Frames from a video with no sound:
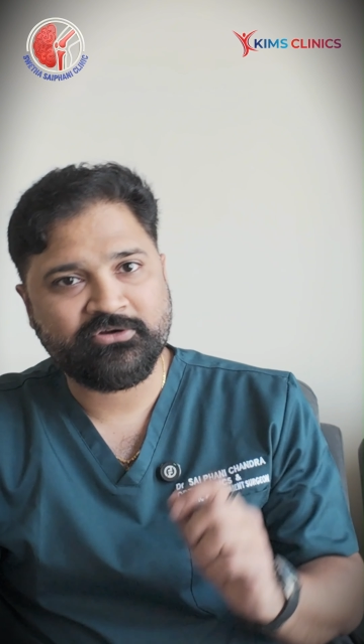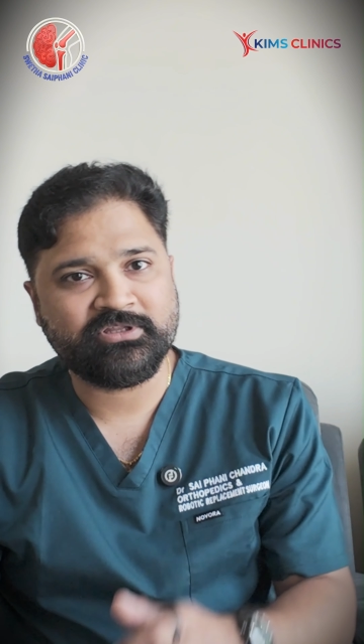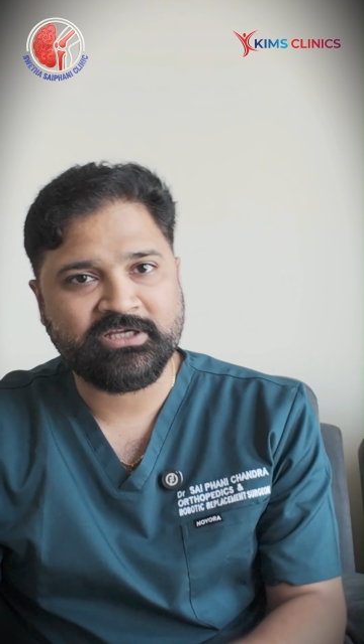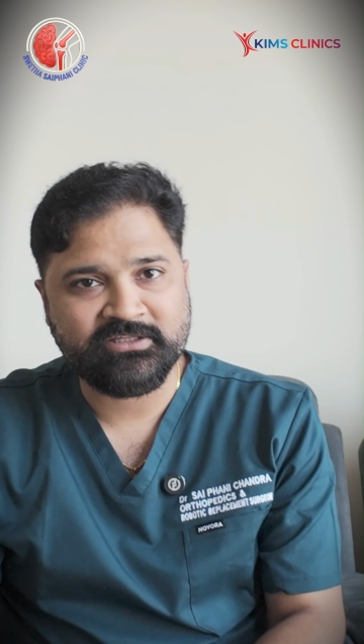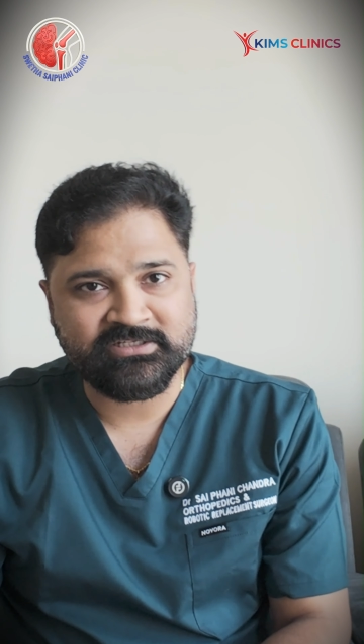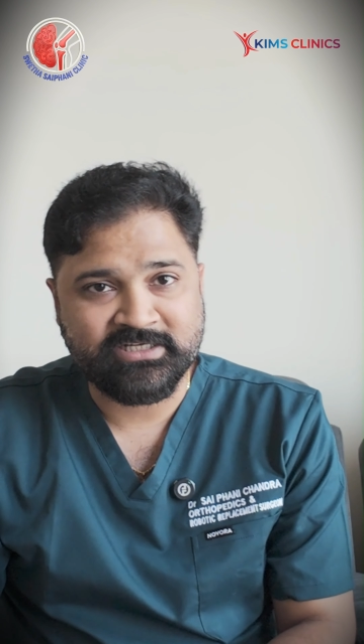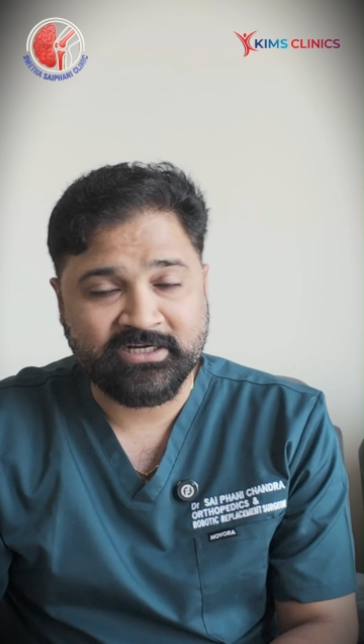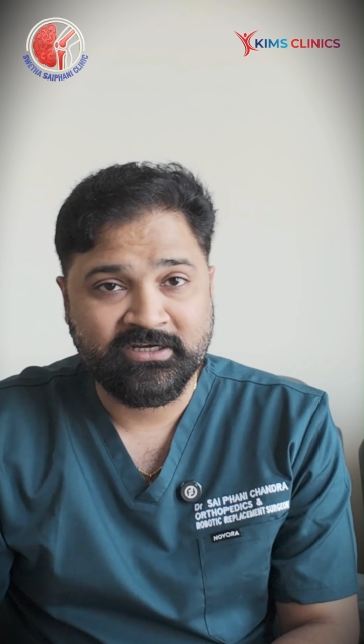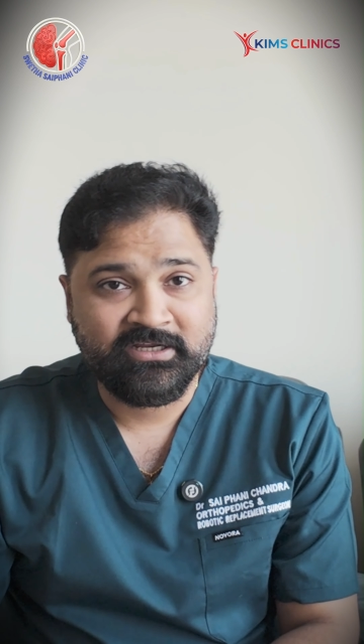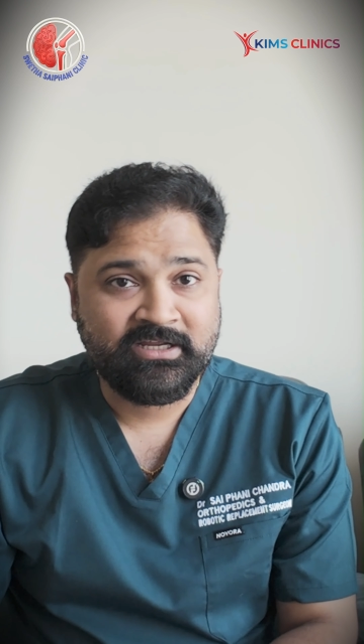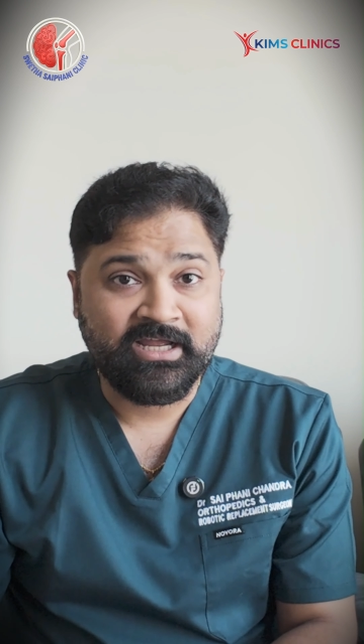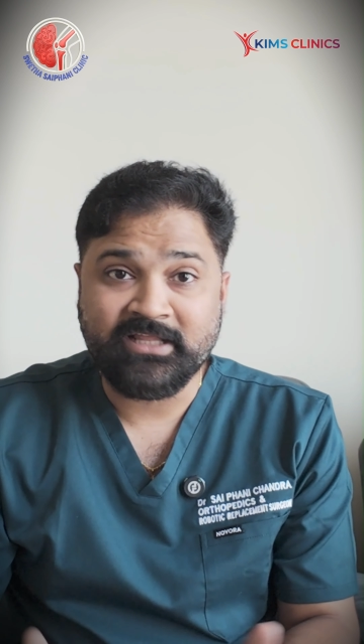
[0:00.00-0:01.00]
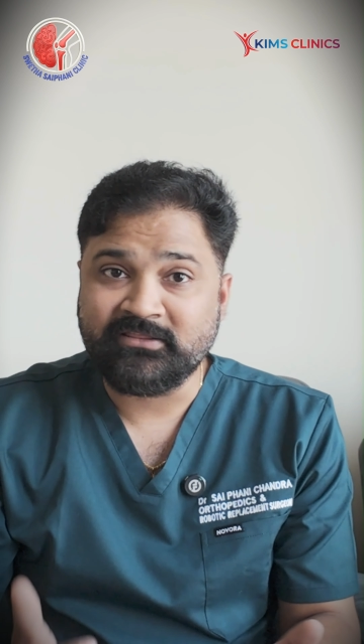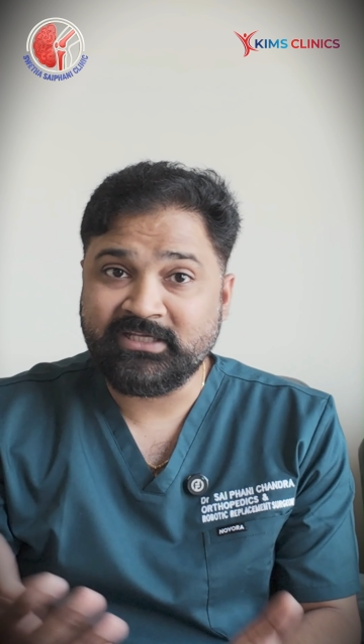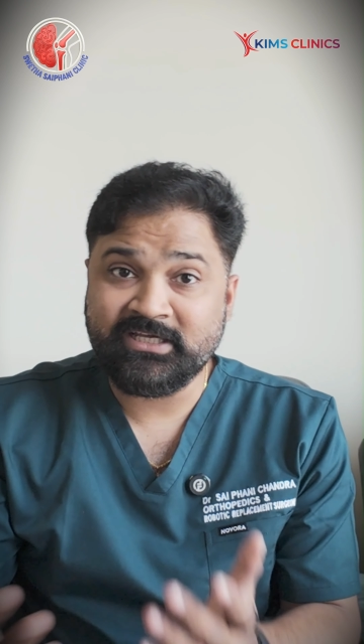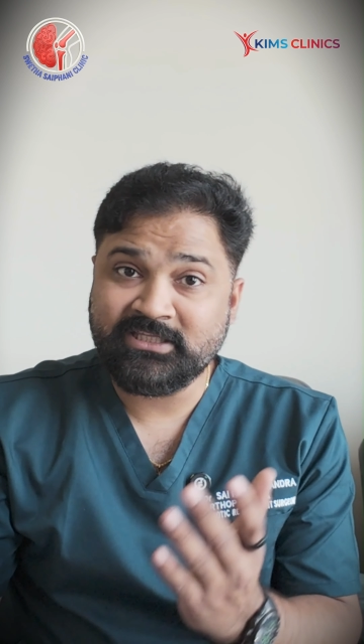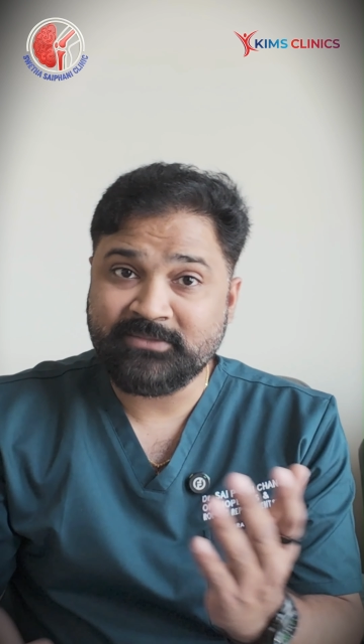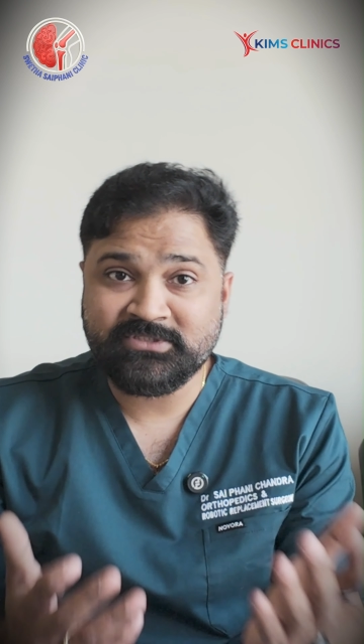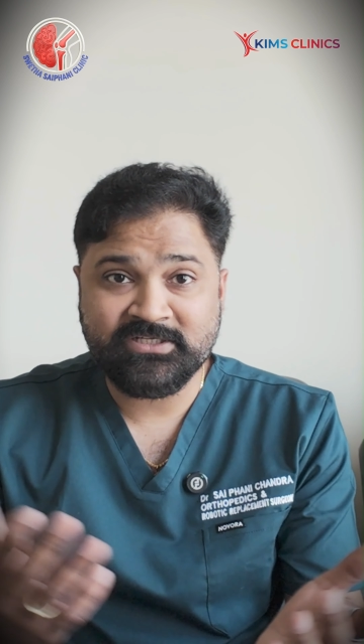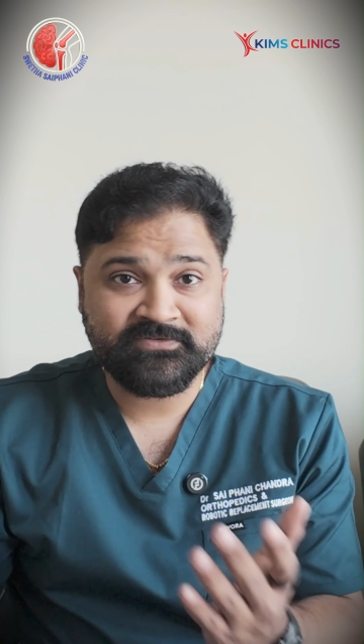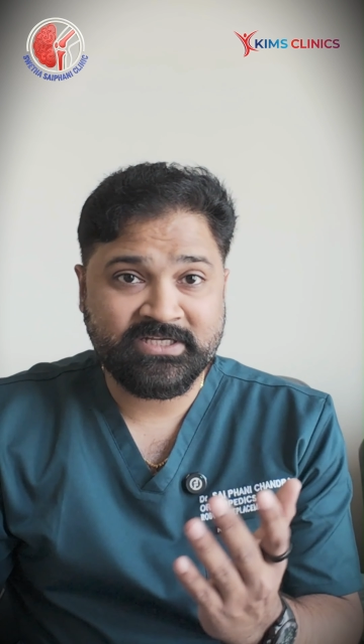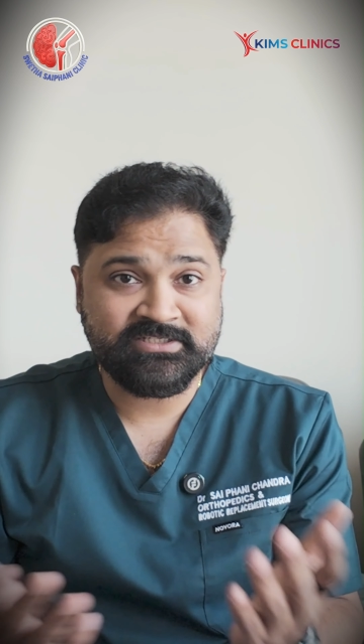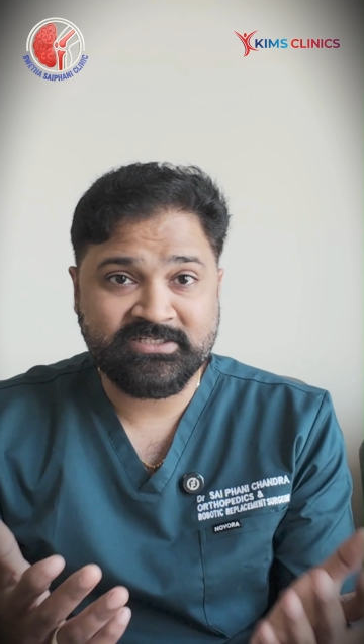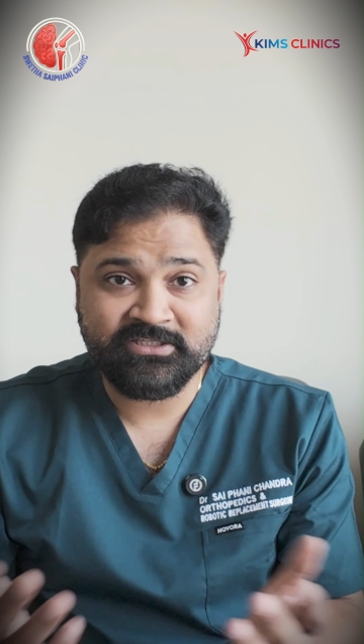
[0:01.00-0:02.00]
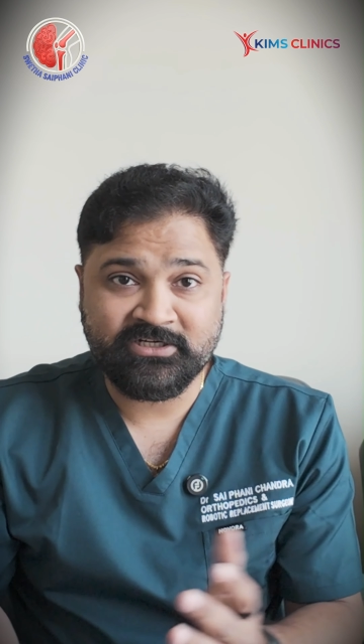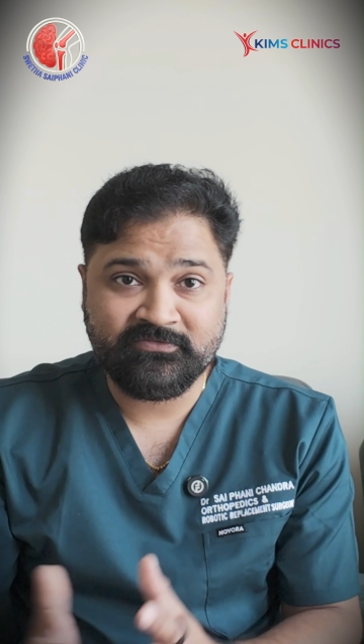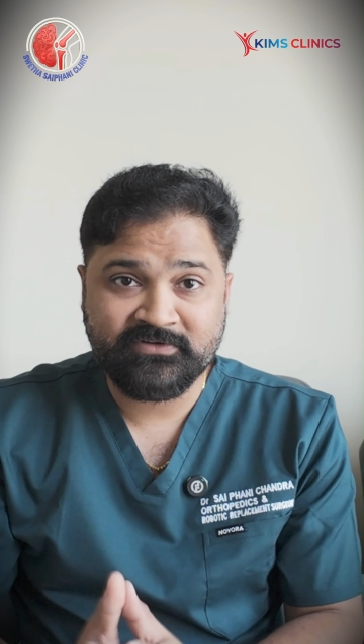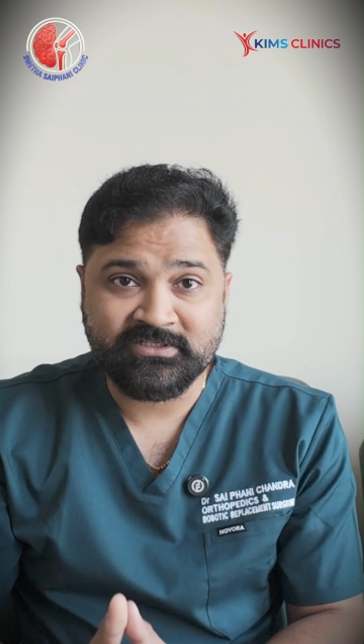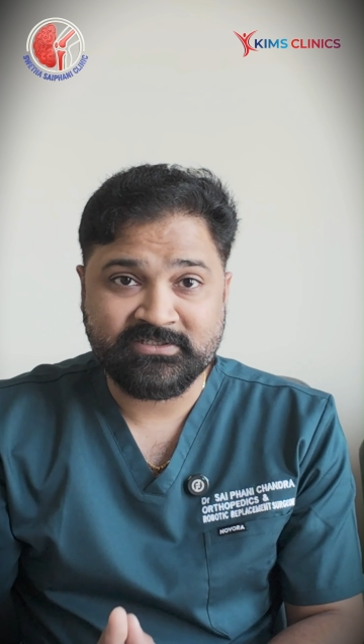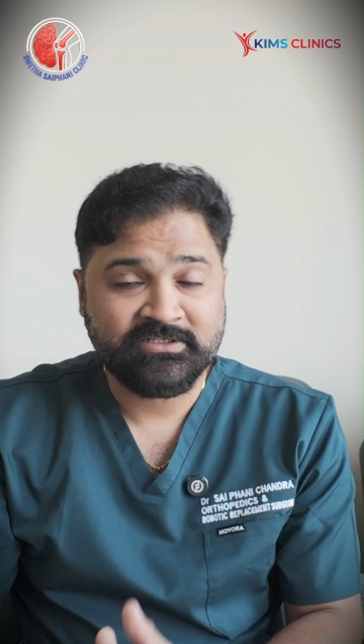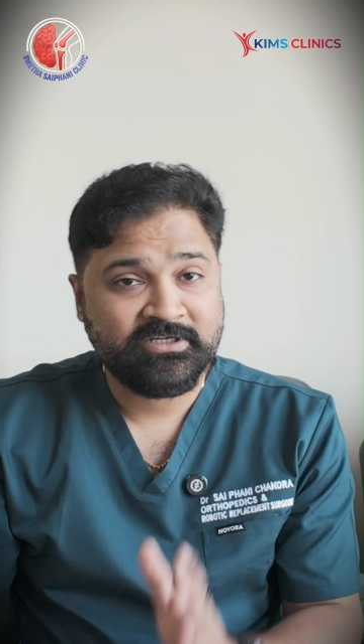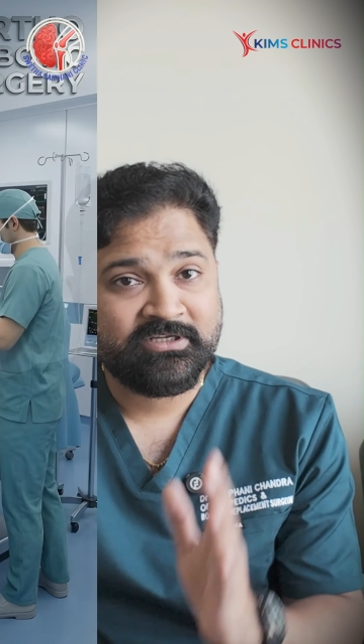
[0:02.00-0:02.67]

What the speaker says: on the other side. And they themselves can see the difference.